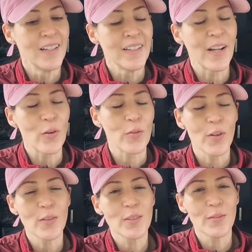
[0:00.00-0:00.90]
Now, for
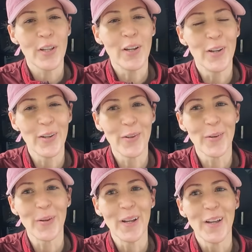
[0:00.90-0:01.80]
those of
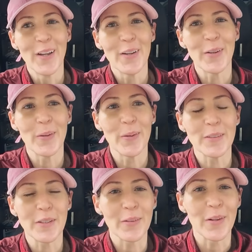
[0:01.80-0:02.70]
you who
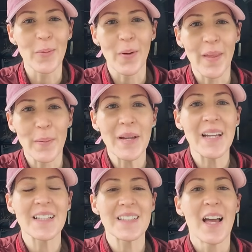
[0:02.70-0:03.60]
don't know what that
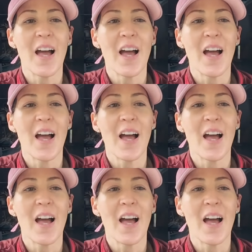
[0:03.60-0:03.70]
means,